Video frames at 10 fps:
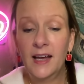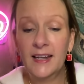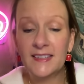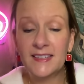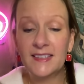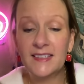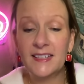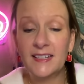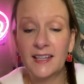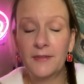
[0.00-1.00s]

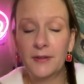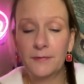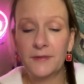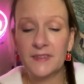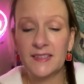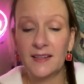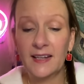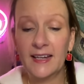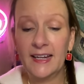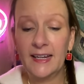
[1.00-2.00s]
assisted living
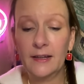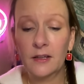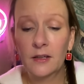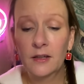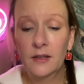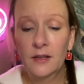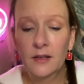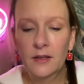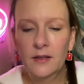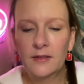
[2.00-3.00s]
facility.
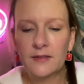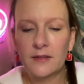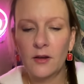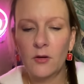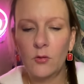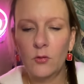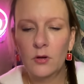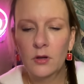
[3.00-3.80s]
So